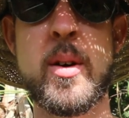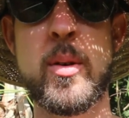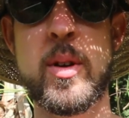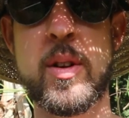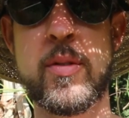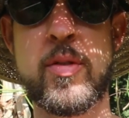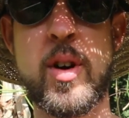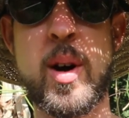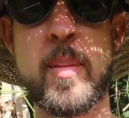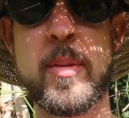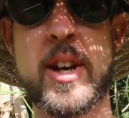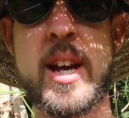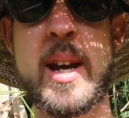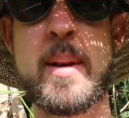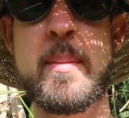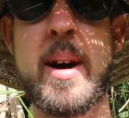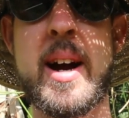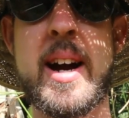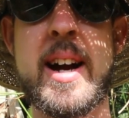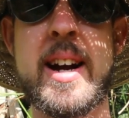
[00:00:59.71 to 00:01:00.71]
When the farmer
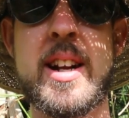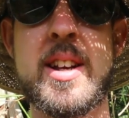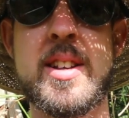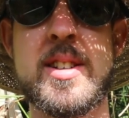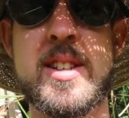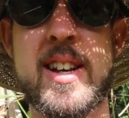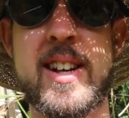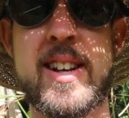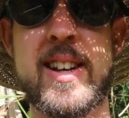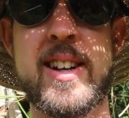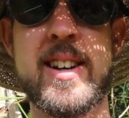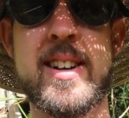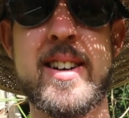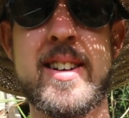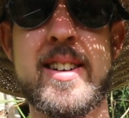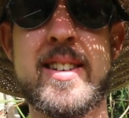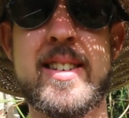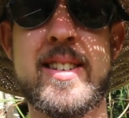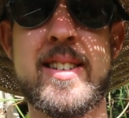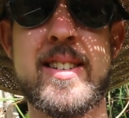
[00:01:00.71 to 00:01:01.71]
came by and he said,
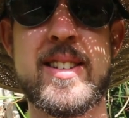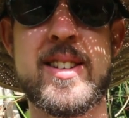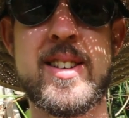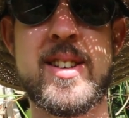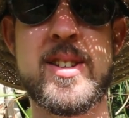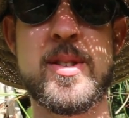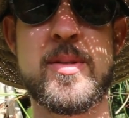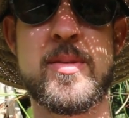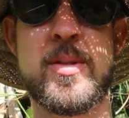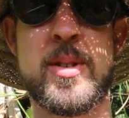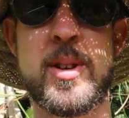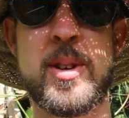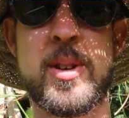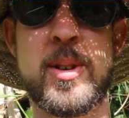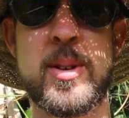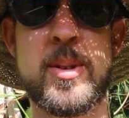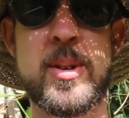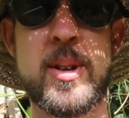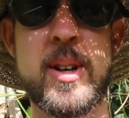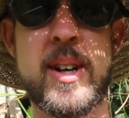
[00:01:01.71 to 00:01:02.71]
"Here, these are for
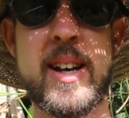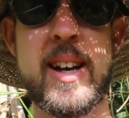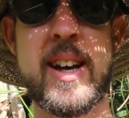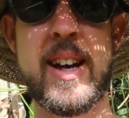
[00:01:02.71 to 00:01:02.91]
you."